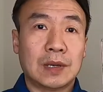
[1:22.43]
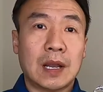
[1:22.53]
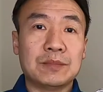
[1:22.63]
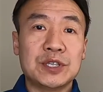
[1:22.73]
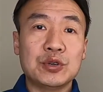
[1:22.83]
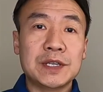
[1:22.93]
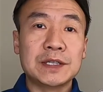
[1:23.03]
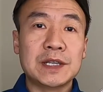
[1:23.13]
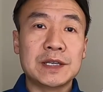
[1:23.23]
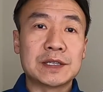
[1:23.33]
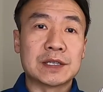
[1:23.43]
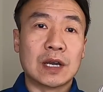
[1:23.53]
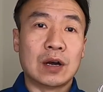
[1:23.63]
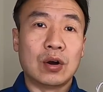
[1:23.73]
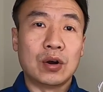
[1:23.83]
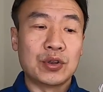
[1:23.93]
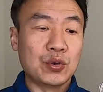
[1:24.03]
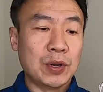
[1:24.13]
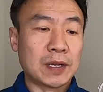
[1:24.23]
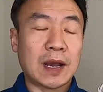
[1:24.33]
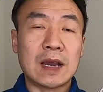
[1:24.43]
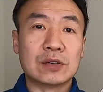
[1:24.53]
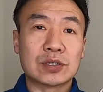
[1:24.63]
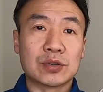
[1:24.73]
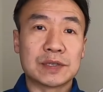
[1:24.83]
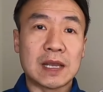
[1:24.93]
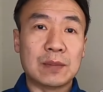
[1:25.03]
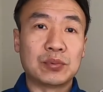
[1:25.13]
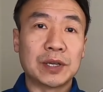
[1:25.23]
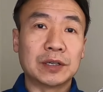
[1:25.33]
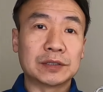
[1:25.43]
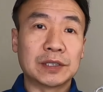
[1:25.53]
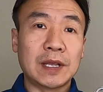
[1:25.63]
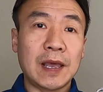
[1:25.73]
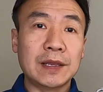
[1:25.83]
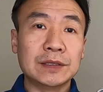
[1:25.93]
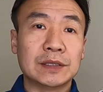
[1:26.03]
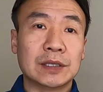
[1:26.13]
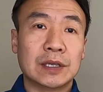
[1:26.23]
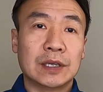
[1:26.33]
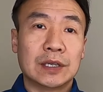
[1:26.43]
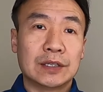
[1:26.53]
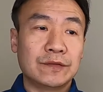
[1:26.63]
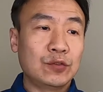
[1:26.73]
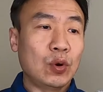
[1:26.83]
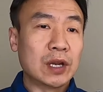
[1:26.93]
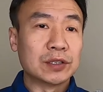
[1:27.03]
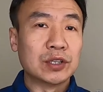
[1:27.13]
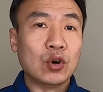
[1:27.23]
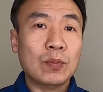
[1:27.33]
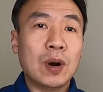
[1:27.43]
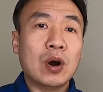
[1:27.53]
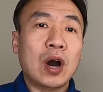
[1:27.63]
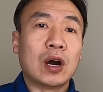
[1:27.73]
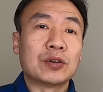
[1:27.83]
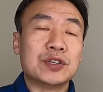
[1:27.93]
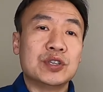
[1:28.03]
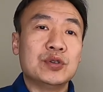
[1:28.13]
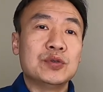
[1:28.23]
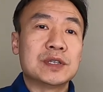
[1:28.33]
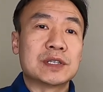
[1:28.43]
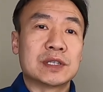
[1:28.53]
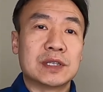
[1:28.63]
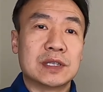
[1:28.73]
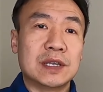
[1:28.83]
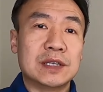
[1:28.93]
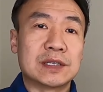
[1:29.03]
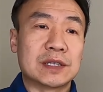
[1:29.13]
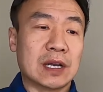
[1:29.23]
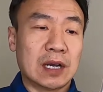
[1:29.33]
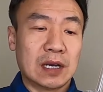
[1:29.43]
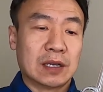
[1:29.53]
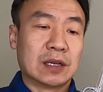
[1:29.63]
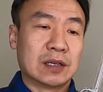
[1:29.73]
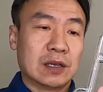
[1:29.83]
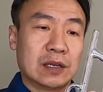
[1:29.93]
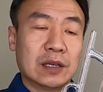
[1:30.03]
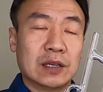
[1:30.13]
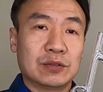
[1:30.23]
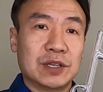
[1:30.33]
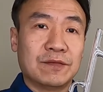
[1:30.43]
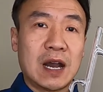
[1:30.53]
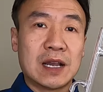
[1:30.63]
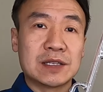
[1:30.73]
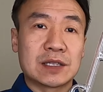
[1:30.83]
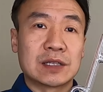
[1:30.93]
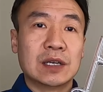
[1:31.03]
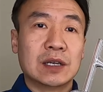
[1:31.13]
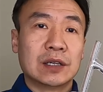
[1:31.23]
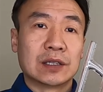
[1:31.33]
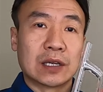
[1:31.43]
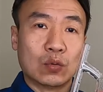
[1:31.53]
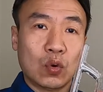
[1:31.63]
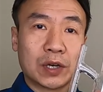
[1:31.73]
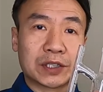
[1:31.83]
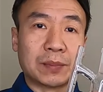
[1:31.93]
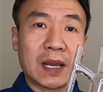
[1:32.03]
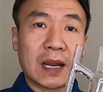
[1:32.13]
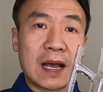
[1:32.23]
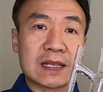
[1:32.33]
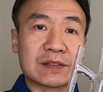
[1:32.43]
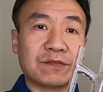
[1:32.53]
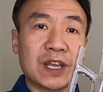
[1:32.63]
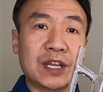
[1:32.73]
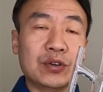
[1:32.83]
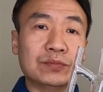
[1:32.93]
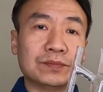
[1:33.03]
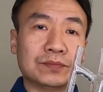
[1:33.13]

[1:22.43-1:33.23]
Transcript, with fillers: I'm using this uh, oil and hydrosol separator today. If you want to know more how to use this uh, little device, you can watch my last video.